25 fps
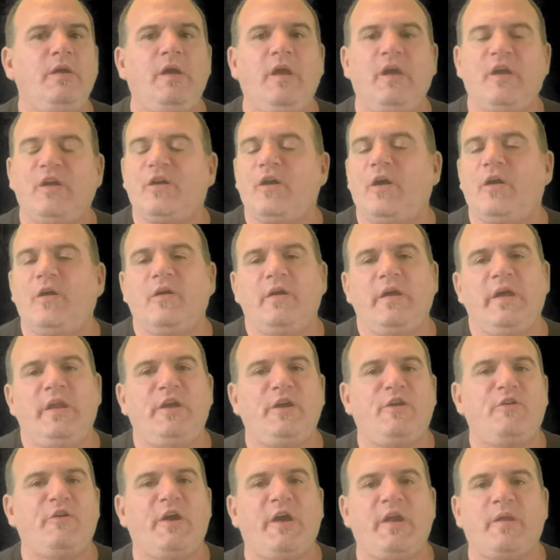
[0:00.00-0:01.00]
and call
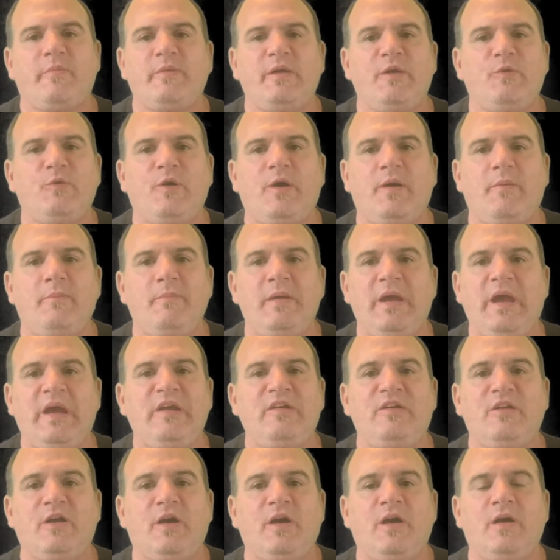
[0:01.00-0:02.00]
any kratom they want
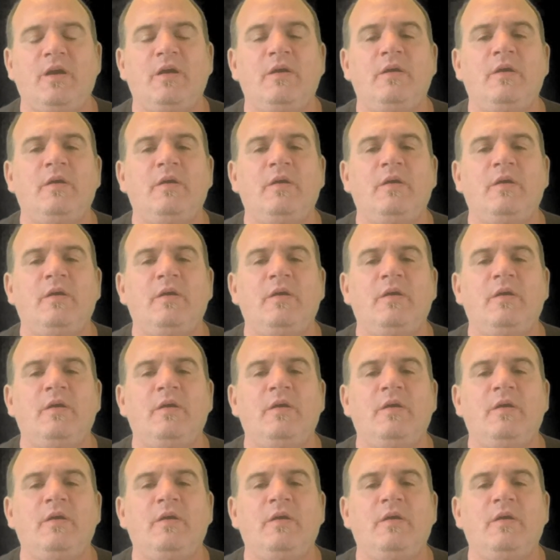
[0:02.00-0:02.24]
Mang Da.